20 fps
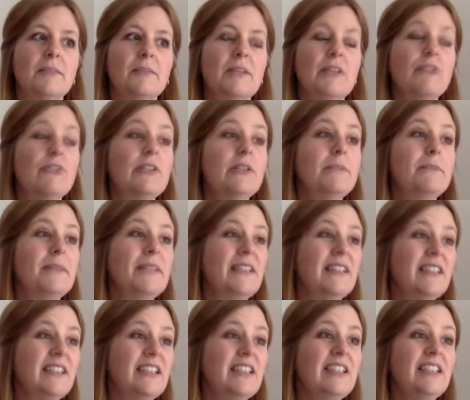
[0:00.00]

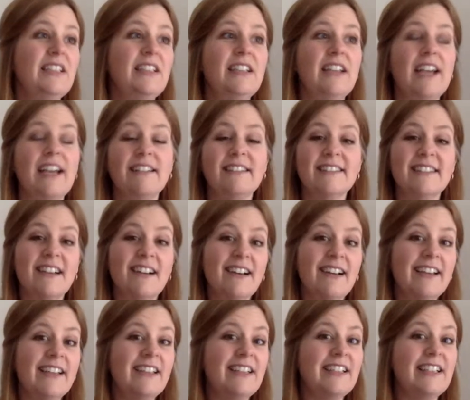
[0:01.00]
irritability,
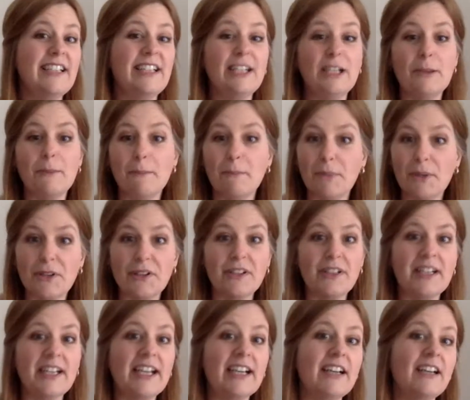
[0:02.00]
anxiety,
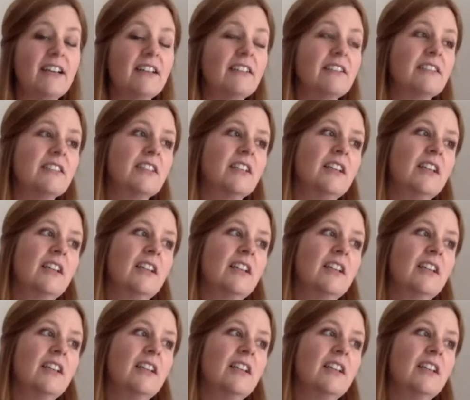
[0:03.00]
burnout,